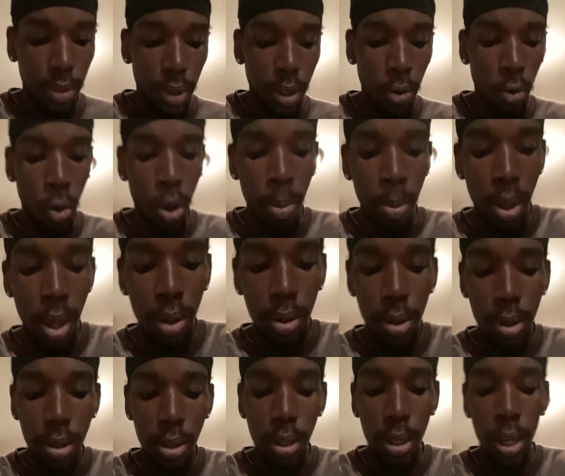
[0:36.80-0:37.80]
And 1 mouth
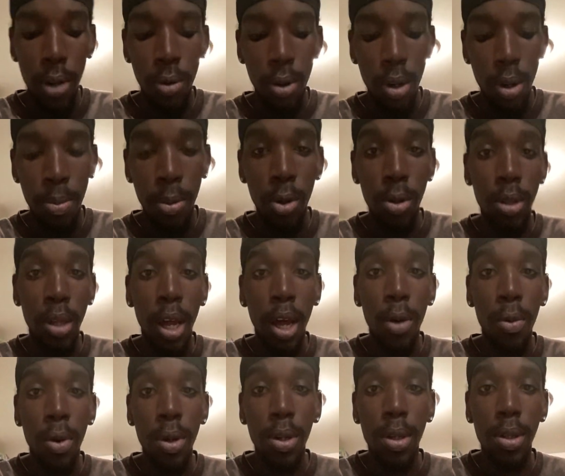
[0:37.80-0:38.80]
to say what the Most High
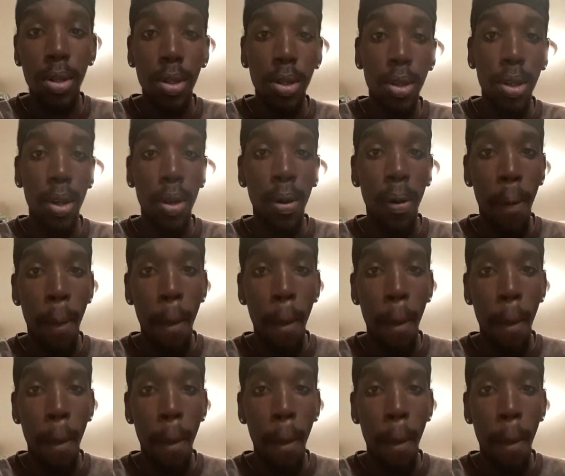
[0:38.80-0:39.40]
wants us to say.